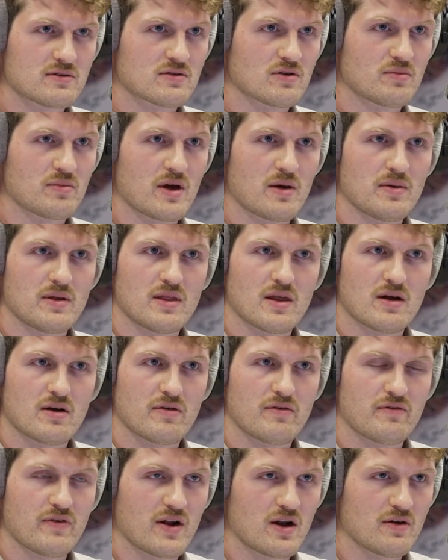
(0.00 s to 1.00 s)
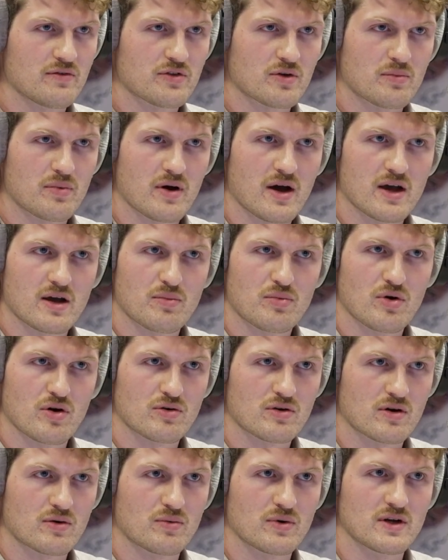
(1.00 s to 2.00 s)
So maybe they fell off their bike,
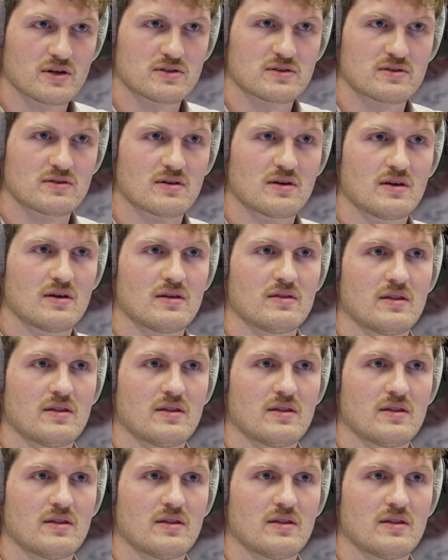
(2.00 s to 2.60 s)
broke their wrist.